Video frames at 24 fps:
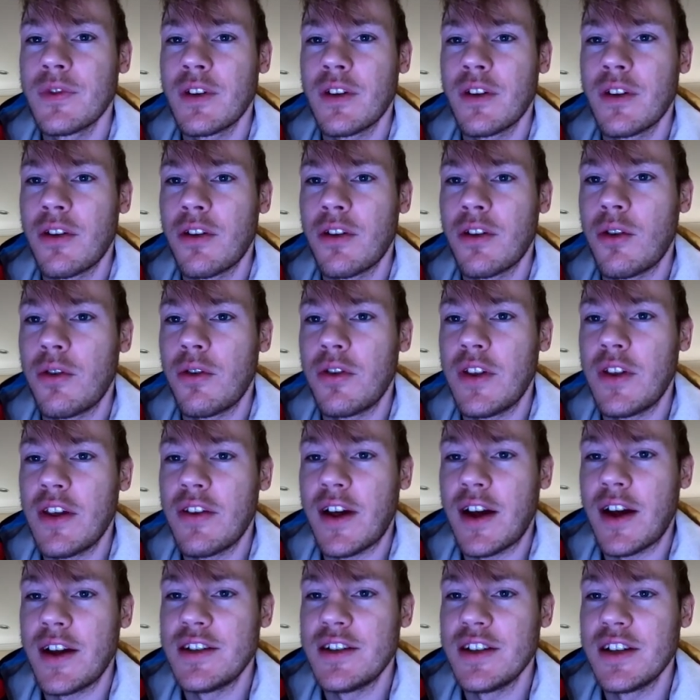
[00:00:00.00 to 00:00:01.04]
So this
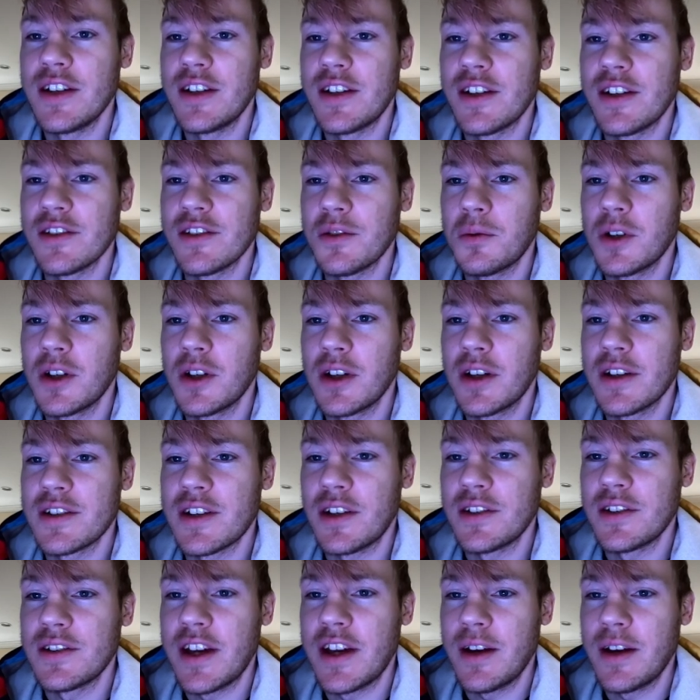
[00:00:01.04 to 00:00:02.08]
idea doesn't work because I'll
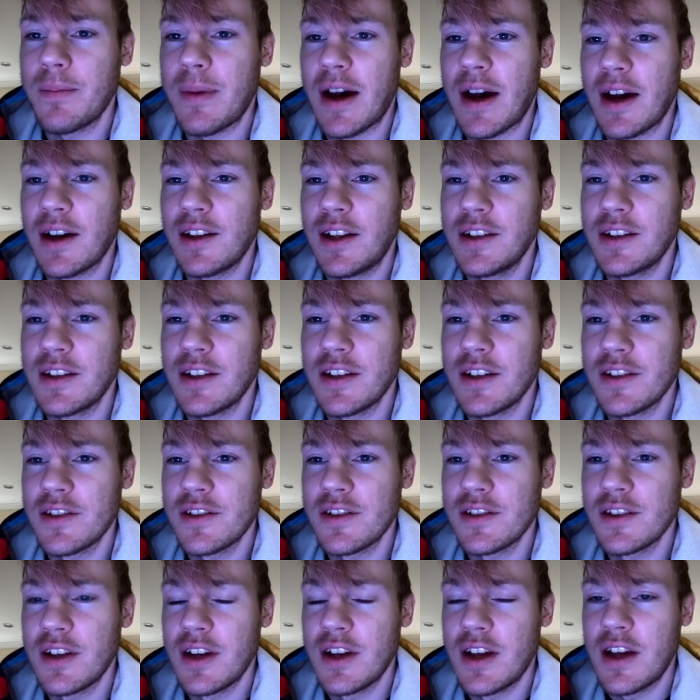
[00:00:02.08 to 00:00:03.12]
take back like this.
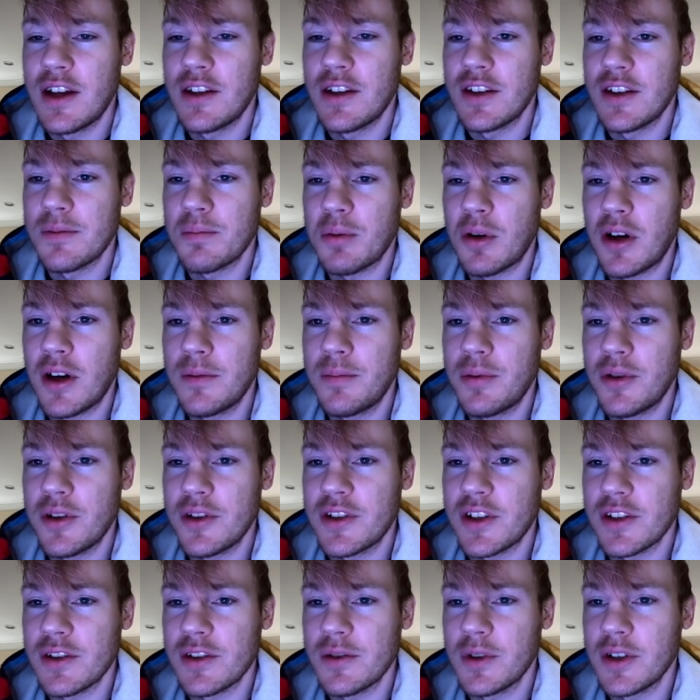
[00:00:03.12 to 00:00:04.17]
This pawn push
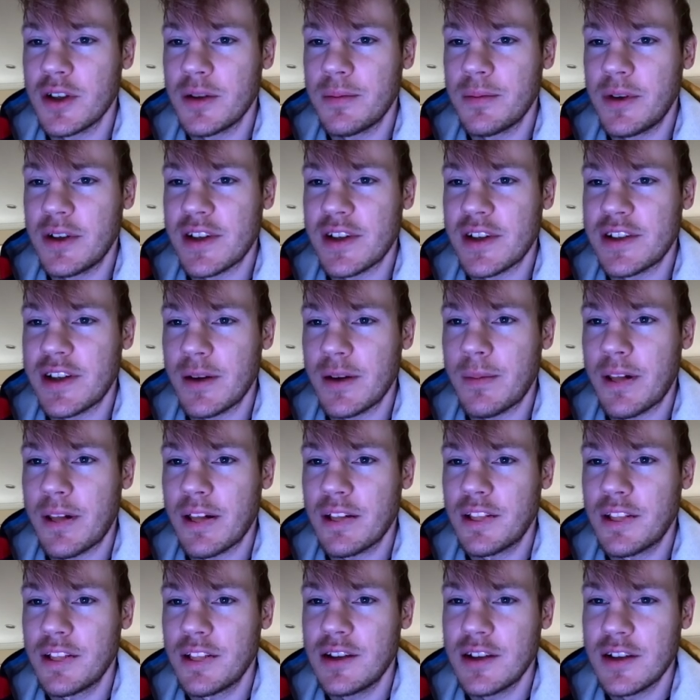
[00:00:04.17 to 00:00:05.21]
doesn't work because I take back
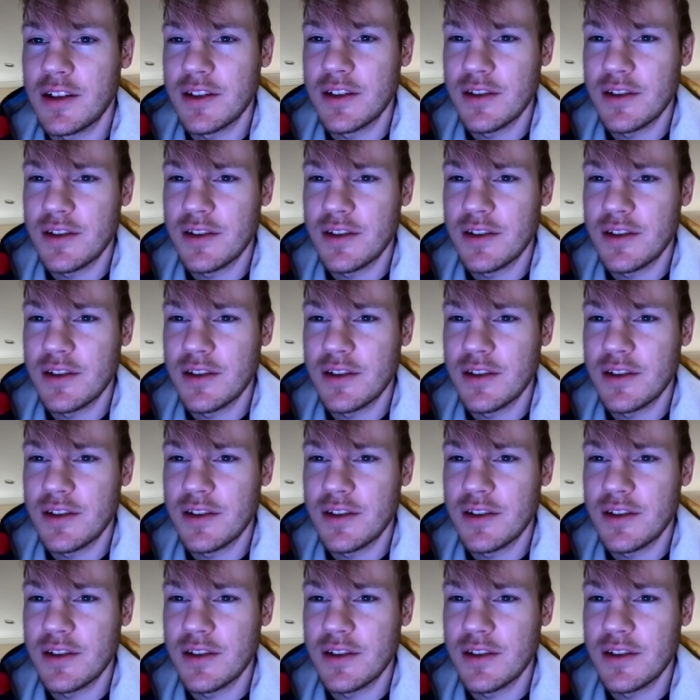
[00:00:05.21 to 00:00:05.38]
like this.